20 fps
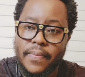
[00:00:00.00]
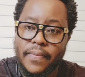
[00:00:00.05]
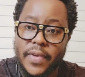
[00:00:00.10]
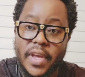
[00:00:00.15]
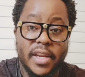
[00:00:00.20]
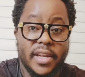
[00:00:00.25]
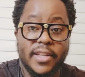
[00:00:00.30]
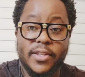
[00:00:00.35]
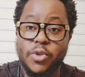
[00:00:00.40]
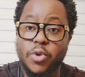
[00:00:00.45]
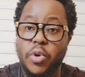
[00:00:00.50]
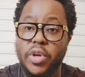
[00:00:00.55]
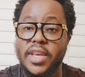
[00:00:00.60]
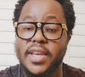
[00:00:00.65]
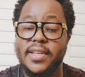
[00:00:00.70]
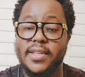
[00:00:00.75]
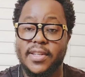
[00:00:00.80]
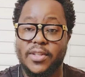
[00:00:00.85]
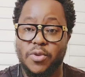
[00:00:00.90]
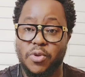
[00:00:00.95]
And it's so
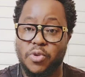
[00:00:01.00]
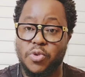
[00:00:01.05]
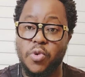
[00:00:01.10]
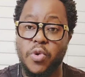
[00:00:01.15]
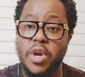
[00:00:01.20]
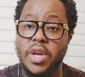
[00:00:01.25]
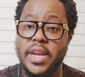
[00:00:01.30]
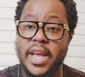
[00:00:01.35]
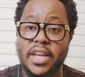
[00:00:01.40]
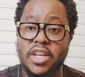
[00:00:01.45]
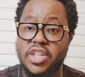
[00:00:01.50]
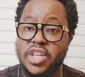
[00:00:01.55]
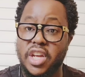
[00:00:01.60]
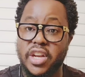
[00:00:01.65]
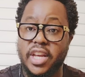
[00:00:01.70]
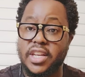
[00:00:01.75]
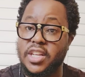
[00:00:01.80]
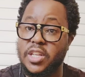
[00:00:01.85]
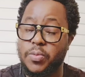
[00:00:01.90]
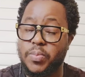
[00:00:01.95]
easy to do in Nigeria.
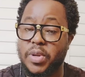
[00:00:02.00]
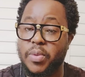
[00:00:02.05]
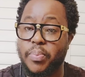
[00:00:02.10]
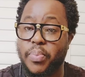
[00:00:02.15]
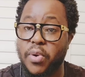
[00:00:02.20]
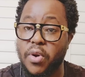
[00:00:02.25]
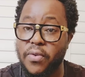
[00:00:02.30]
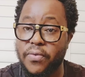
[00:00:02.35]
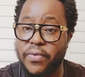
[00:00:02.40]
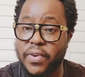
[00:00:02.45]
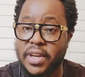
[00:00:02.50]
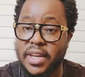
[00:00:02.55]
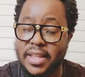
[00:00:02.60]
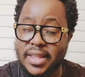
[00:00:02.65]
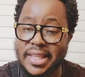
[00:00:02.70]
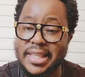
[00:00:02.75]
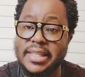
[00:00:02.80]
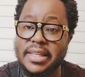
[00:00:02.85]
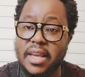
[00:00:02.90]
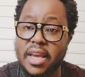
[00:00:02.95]
It has been proven in
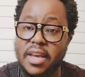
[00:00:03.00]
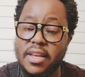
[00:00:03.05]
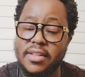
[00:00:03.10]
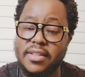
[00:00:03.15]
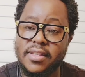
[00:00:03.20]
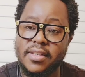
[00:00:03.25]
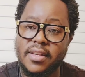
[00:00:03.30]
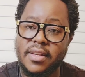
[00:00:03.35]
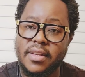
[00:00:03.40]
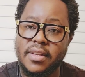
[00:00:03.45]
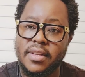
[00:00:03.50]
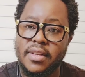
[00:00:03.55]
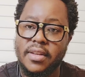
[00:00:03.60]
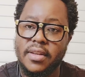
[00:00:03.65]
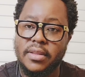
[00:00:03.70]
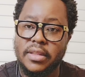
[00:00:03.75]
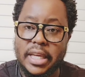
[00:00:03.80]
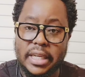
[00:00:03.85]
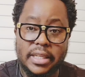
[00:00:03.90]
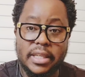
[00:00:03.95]
this case
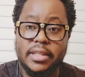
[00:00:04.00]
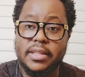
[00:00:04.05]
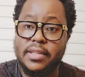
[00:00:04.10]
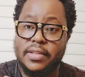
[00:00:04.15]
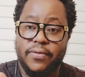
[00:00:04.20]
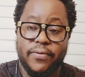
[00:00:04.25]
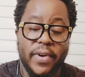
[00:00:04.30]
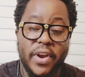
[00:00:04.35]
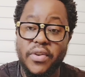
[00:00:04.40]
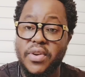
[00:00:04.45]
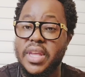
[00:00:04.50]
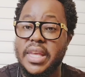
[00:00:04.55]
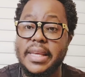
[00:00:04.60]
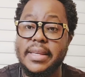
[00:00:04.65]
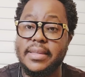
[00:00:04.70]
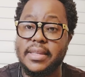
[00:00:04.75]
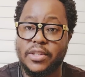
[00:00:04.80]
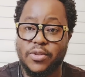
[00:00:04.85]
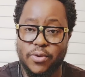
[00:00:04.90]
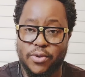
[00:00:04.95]
that it's very
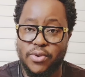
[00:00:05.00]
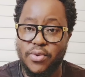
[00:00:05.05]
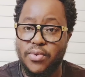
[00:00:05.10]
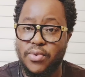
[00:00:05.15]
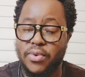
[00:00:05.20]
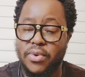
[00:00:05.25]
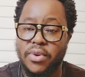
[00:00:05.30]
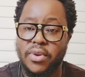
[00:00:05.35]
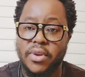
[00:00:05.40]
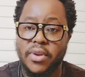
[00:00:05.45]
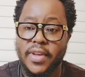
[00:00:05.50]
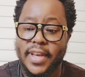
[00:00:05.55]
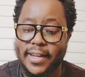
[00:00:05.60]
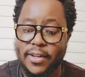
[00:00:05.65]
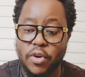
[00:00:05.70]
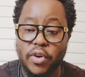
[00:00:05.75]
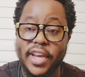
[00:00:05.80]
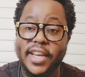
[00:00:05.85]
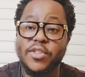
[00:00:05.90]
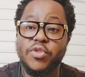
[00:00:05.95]
easy to do. As
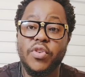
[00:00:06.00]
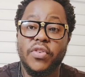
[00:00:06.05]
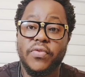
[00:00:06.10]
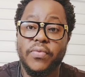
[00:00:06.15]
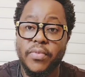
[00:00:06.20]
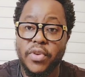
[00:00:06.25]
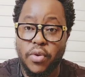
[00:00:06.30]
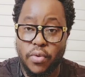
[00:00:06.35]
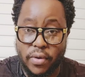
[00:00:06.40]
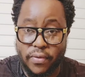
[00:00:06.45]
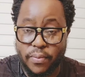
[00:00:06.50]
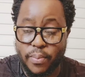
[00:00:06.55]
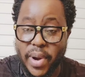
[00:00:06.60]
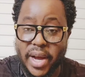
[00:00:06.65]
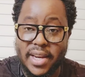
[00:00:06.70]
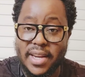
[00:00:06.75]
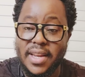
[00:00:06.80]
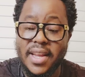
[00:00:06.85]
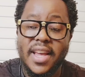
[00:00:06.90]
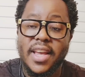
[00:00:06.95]
long as you have
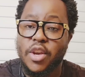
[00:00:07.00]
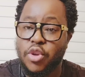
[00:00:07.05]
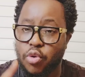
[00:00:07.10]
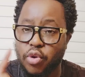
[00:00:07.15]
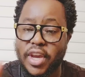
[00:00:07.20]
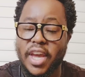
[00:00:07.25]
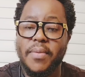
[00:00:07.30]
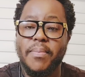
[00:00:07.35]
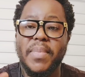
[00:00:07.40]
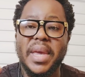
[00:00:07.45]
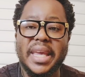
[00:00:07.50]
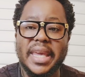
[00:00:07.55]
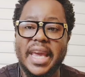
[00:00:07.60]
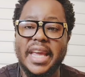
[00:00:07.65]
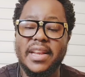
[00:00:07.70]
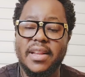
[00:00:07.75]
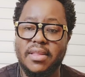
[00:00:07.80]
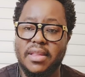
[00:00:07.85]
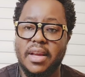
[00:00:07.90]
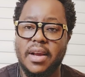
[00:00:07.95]
money, you can make
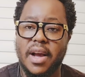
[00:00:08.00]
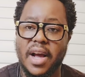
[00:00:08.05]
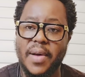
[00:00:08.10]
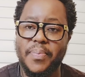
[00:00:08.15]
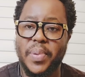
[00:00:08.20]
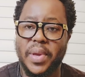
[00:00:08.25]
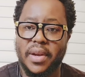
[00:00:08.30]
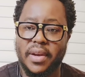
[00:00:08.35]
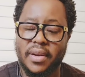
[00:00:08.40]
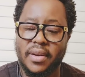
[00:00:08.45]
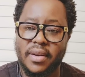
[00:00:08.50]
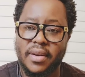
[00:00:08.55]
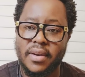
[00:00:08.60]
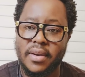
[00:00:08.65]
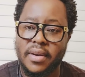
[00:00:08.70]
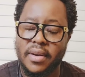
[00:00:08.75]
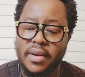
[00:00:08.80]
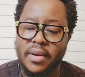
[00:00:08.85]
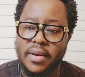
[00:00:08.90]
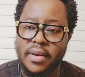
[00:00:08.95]
anything happen.
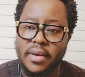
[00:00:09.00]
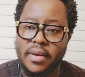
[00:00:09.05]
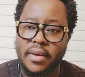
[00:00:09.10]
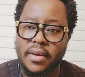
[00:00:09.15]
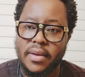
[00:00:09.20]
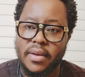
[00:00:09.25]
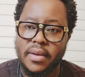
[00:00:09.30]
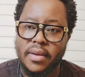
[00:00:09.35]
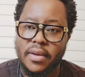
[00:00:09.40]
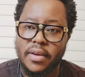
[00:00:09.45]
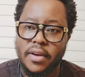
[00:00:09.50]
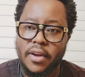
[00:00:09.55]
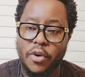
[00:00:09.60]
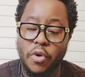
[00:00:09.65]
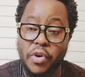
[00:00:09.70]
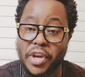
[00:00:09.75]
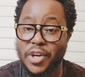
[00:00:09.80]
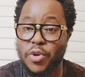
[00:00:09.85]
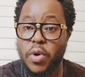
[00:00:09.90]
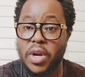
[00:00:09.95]

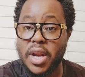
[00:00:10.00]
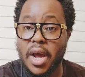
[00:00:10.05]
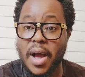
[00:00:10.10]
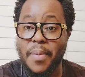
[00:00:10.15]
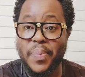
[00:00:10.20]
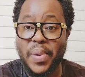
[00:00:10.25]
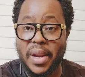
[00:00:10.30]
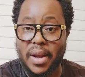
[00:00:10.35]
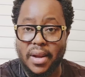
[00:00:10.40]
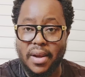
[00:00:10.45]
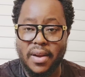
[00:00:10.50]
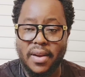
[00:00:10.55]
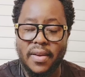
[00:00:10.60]
Look at what happened.